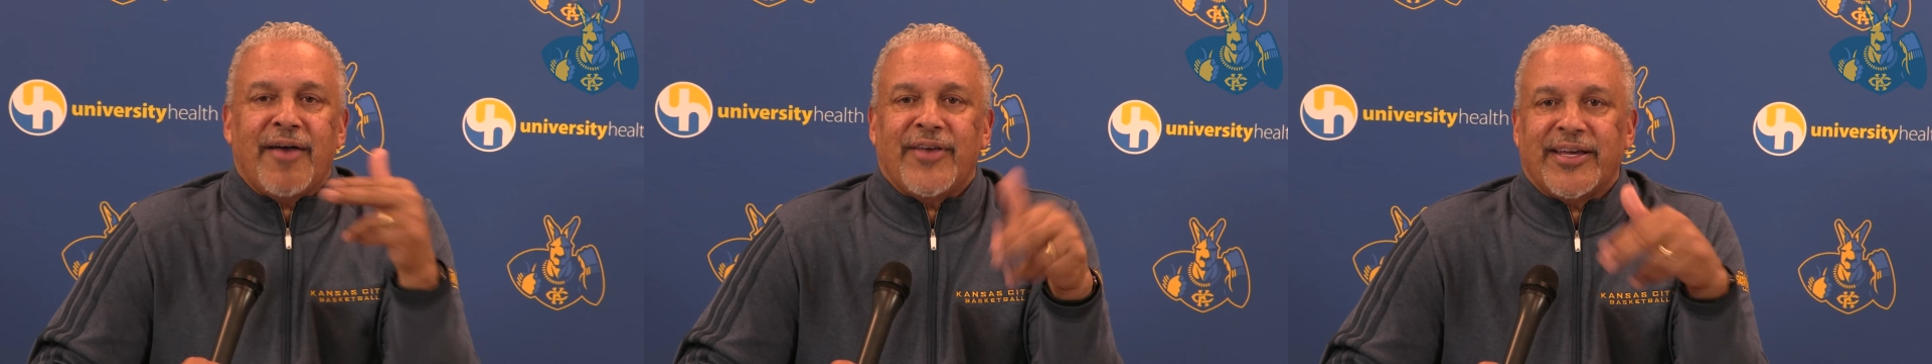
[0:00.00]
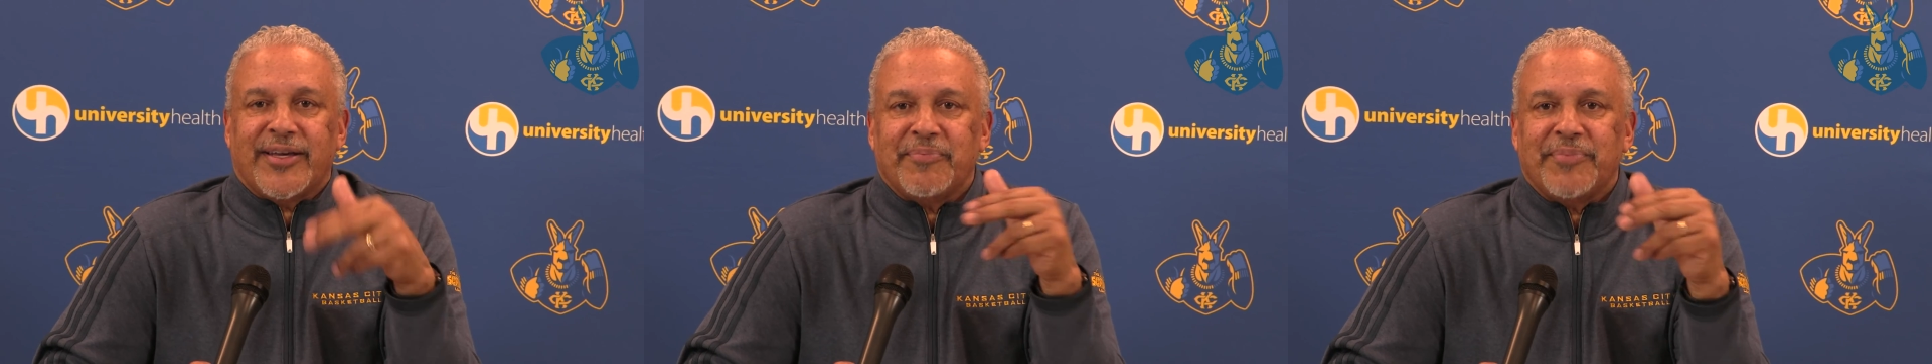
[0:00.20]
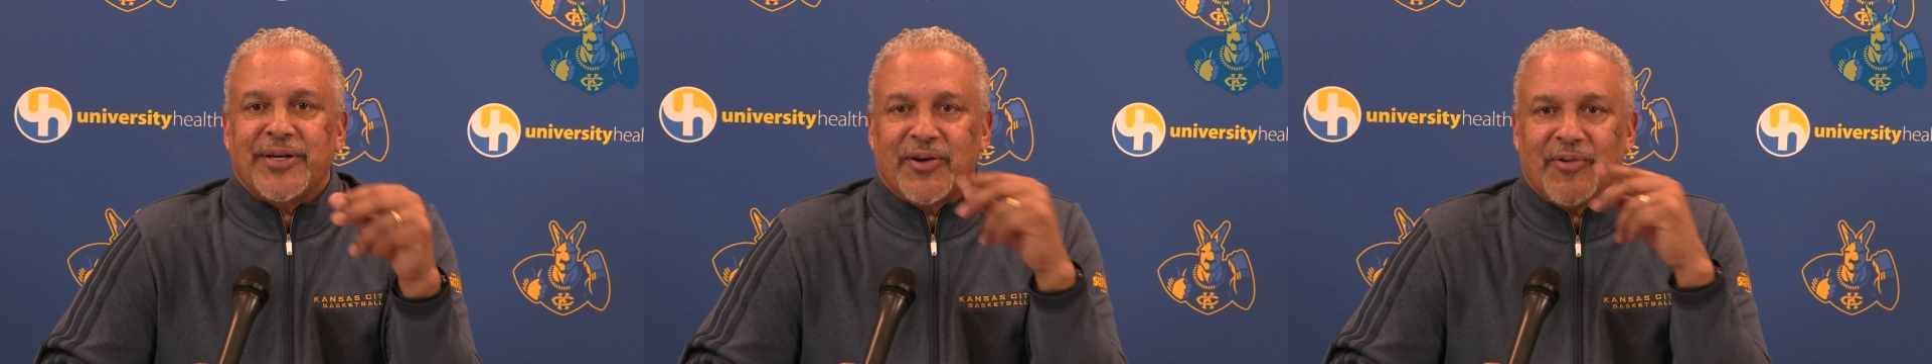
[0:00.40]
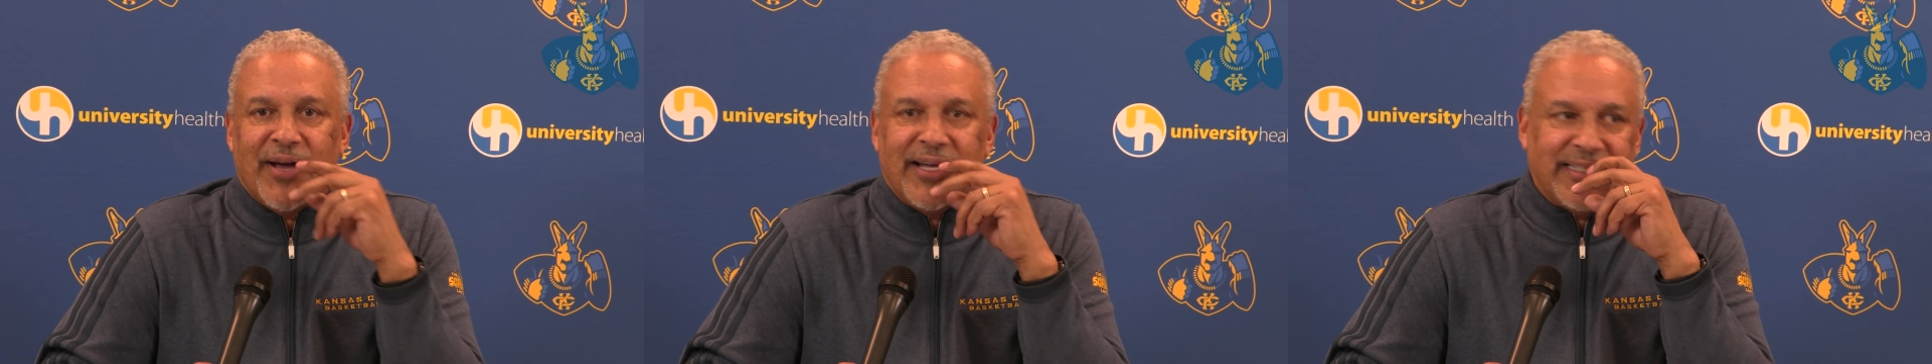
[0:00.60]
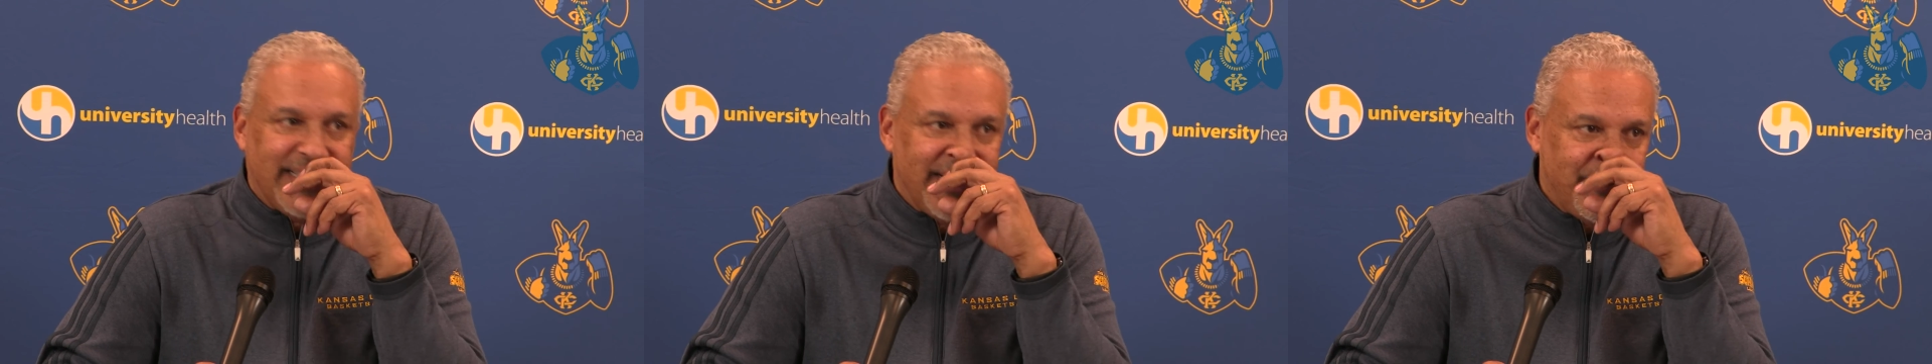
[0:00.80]
they can be a
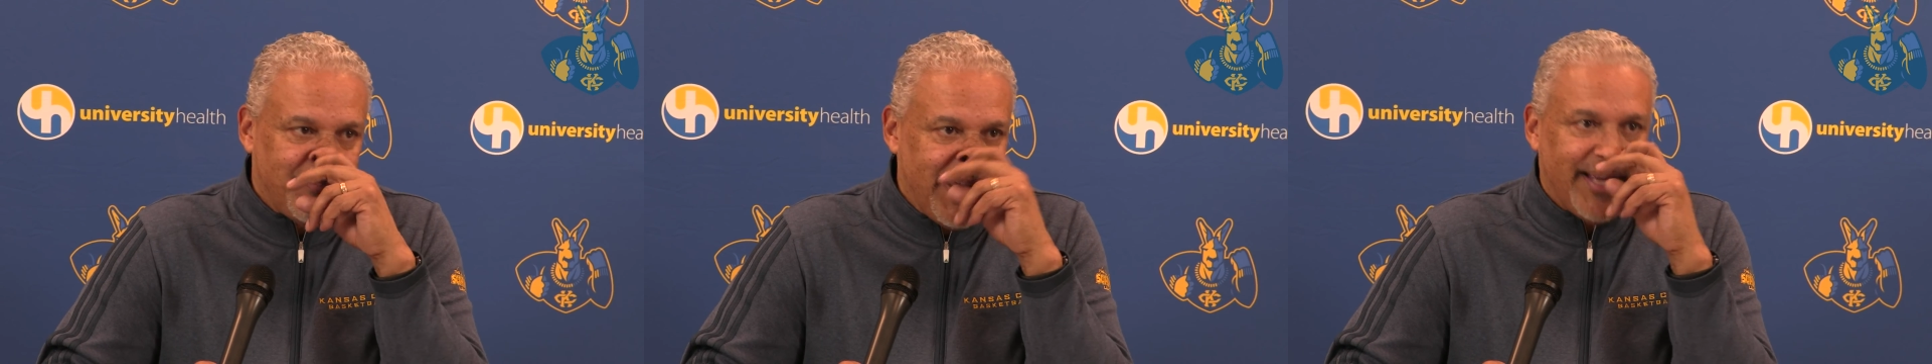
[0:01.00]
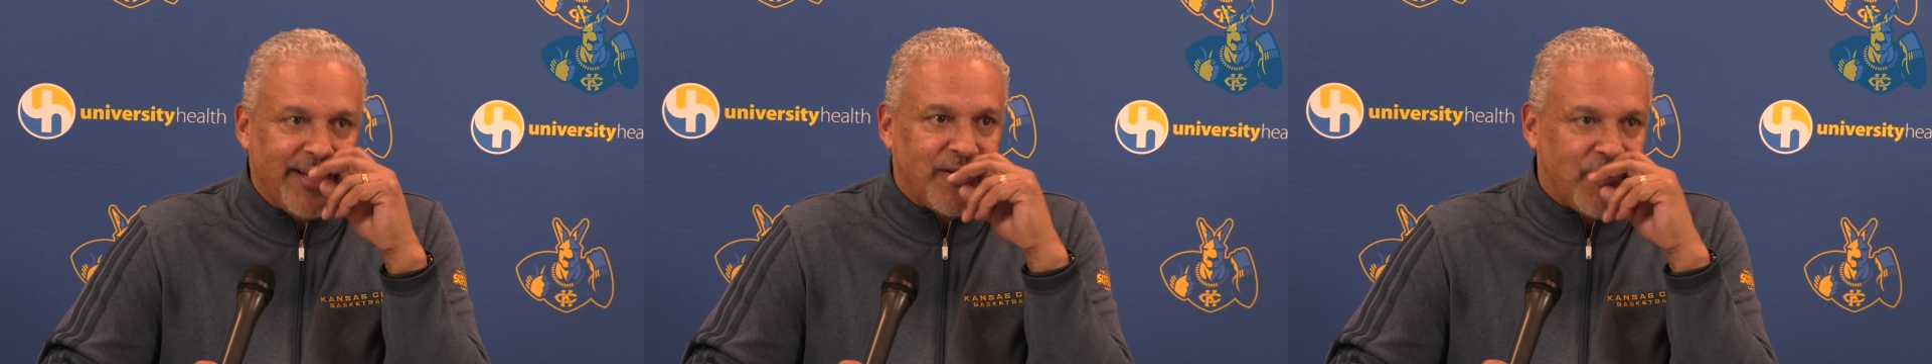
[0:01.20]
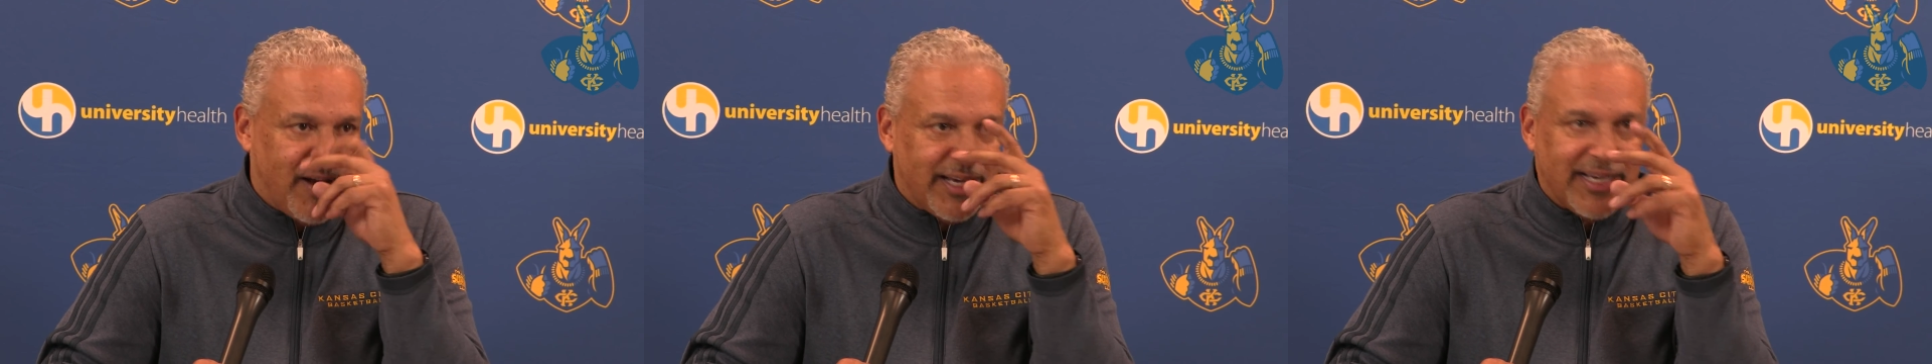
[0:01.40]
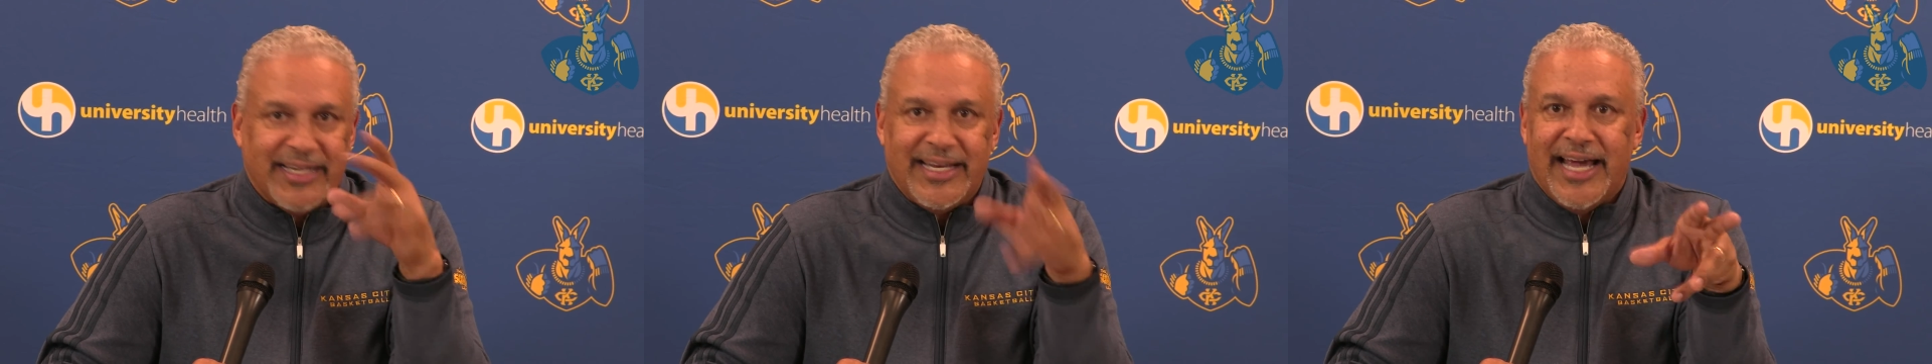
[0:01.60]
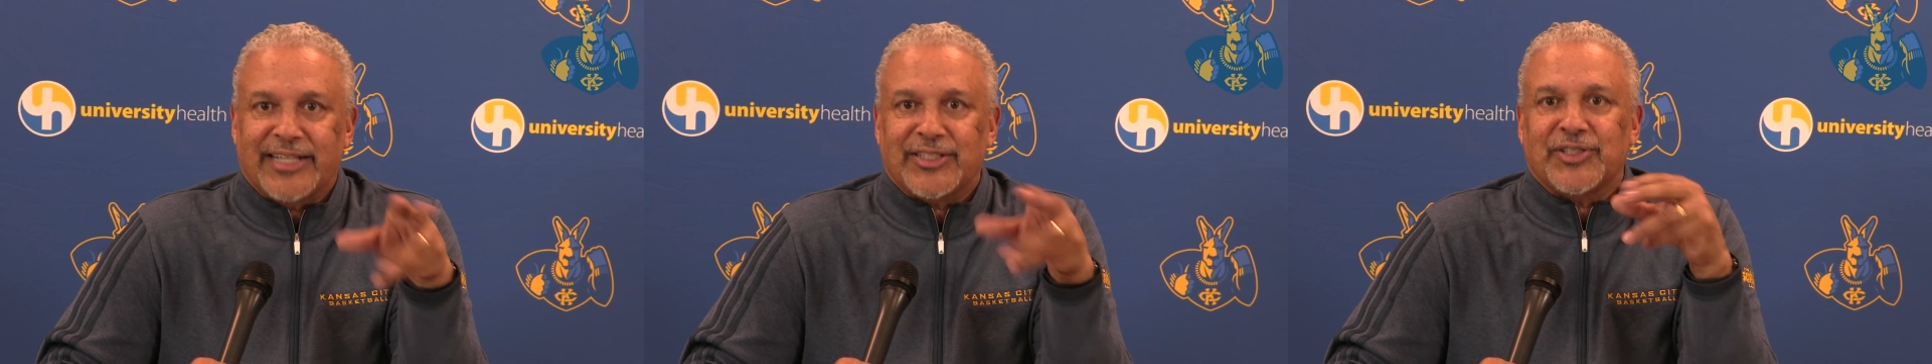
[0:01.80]
great teammate, a great
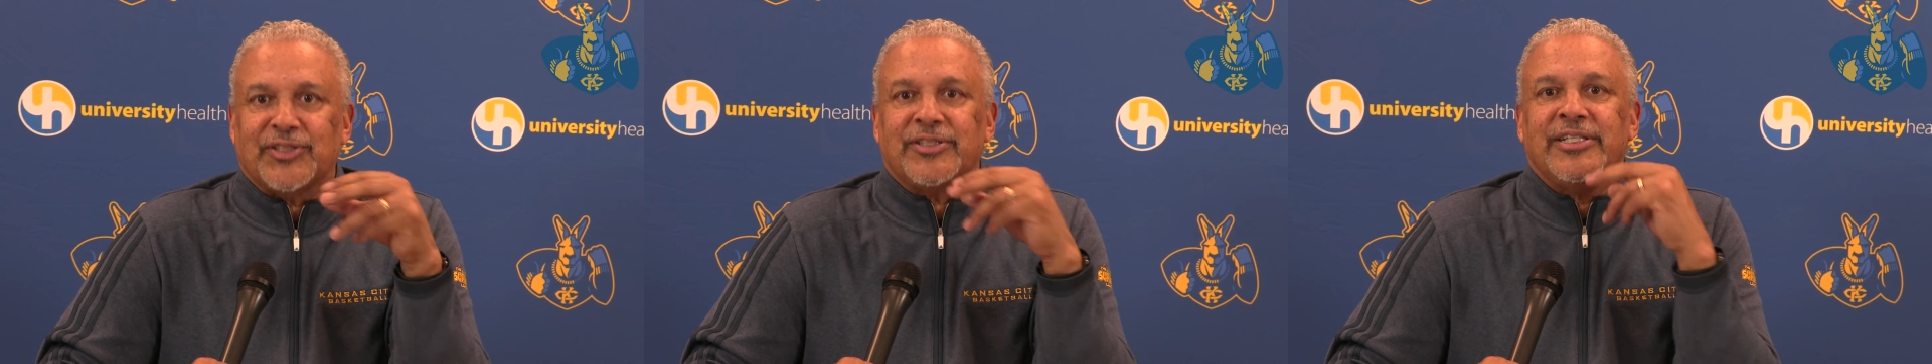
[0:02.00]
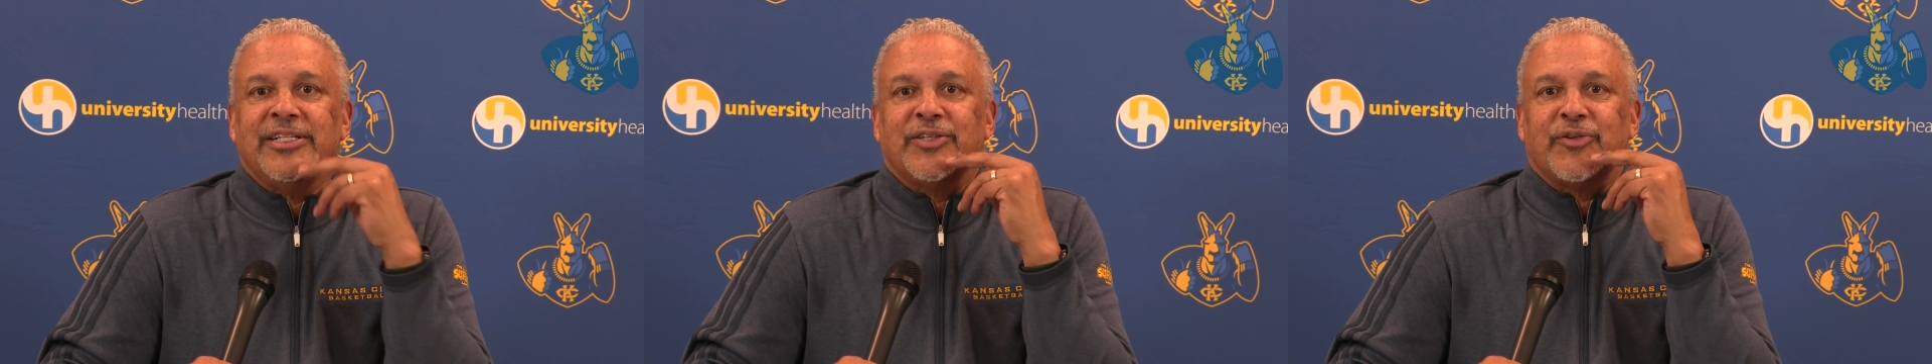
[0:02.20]
connector,